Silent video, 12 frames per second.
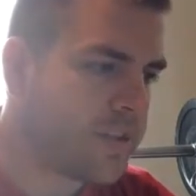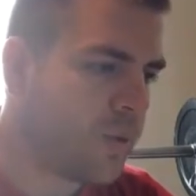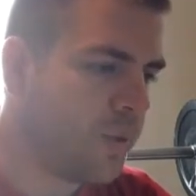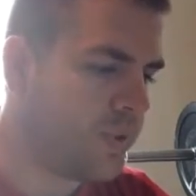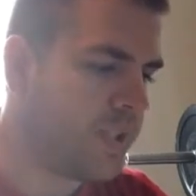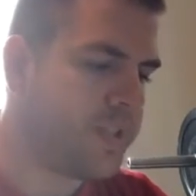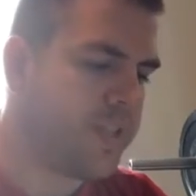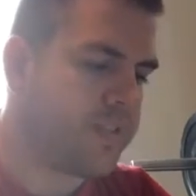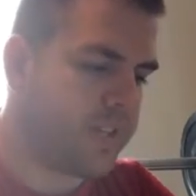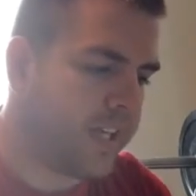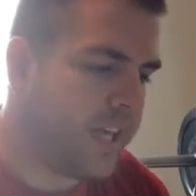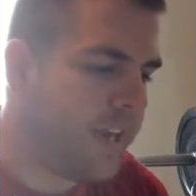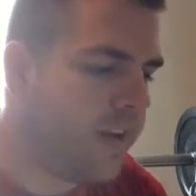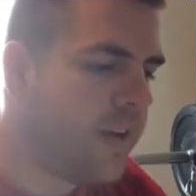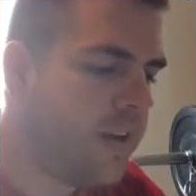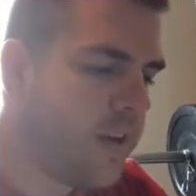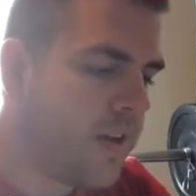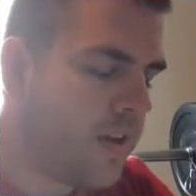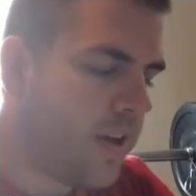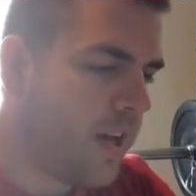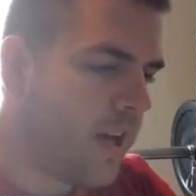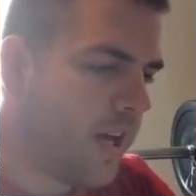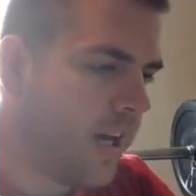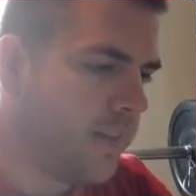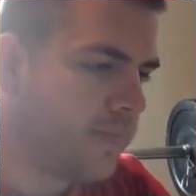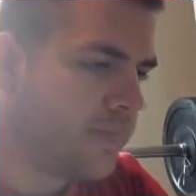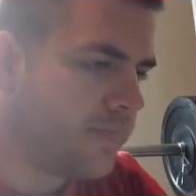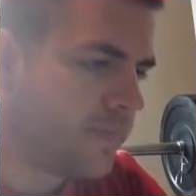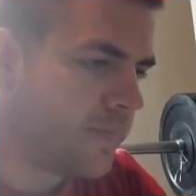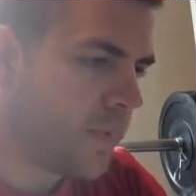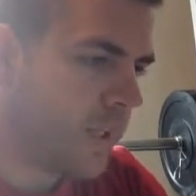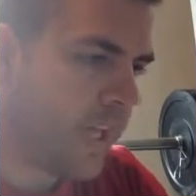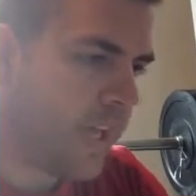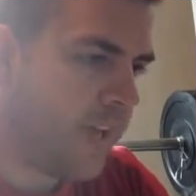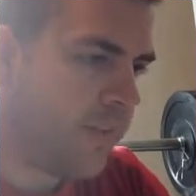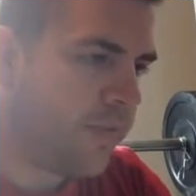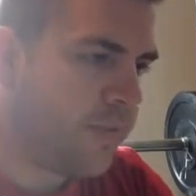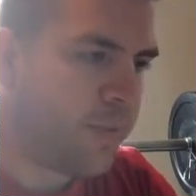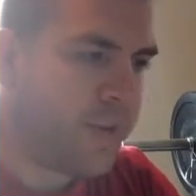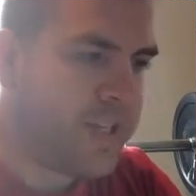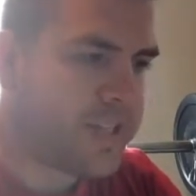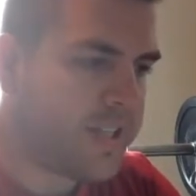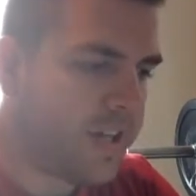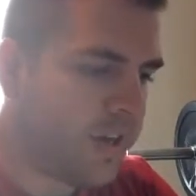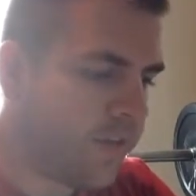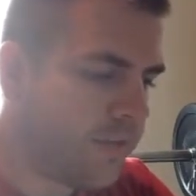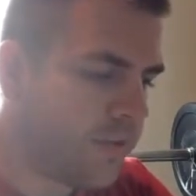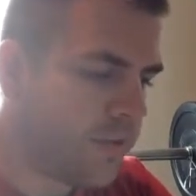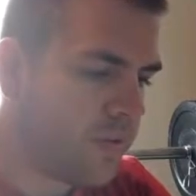quote details again. Again, for myself,